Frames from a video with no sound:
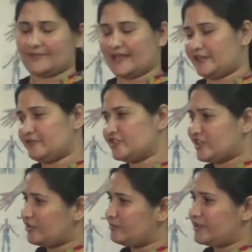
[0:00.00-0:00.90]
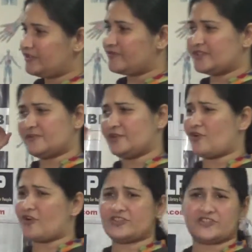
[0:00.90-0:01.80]
like with shallow metaphors, we are
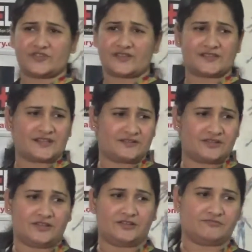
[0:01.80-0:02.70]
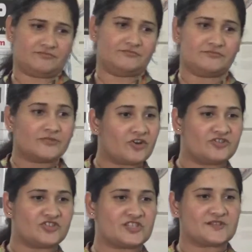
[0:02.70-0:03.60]
not addressing the
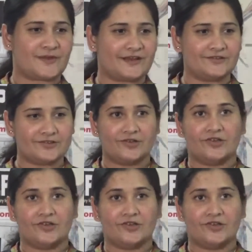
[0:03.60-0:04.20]
conscious mind.